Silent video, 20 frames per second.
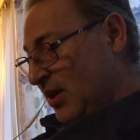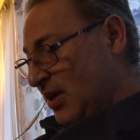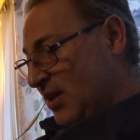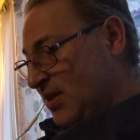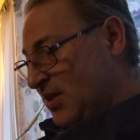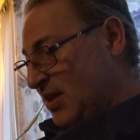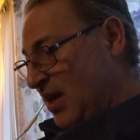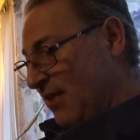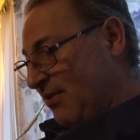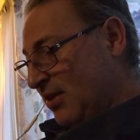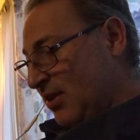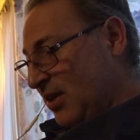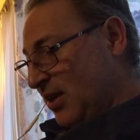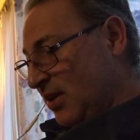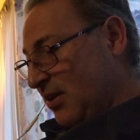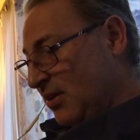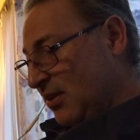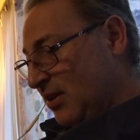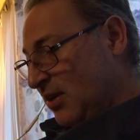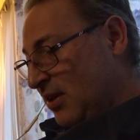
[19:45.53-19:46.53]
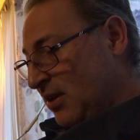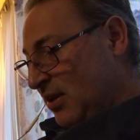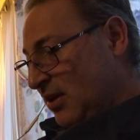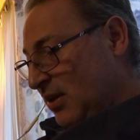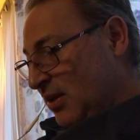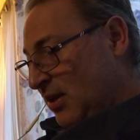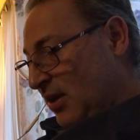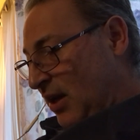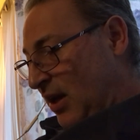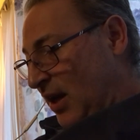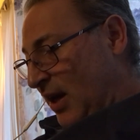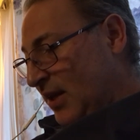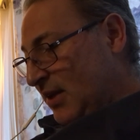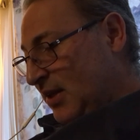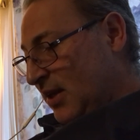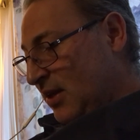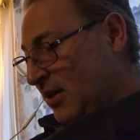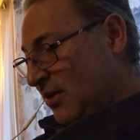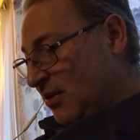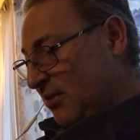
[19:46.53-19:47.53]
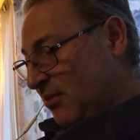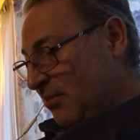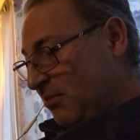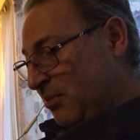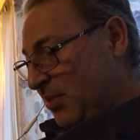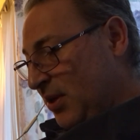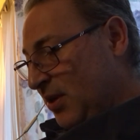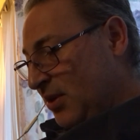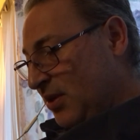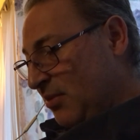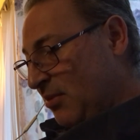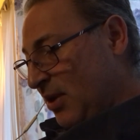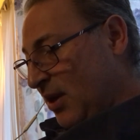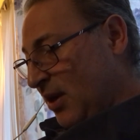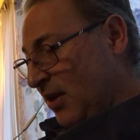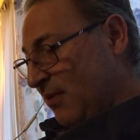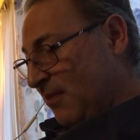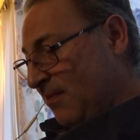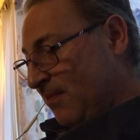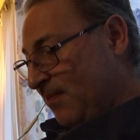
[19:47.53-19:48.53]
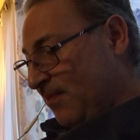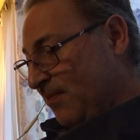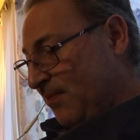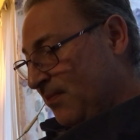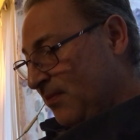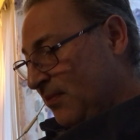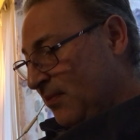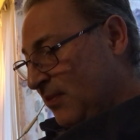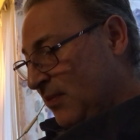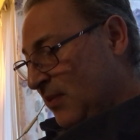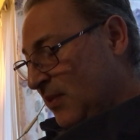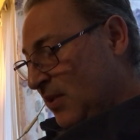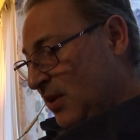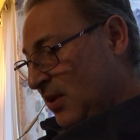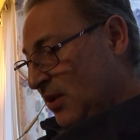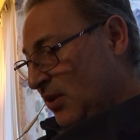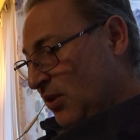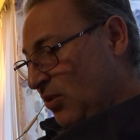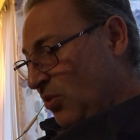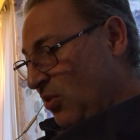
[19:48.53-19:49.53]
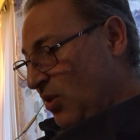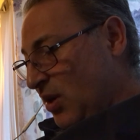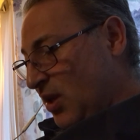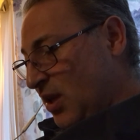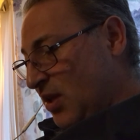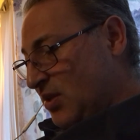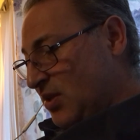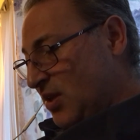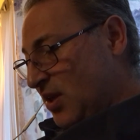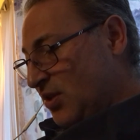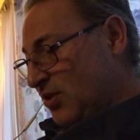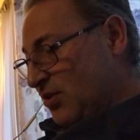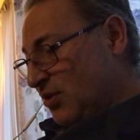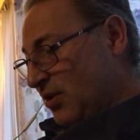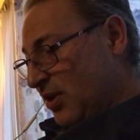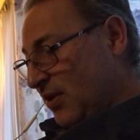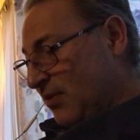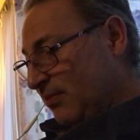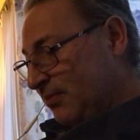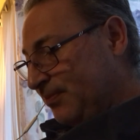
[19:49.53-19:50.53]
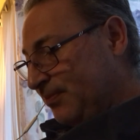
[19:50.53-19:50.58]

70. Ida Peerdeman, 20th century.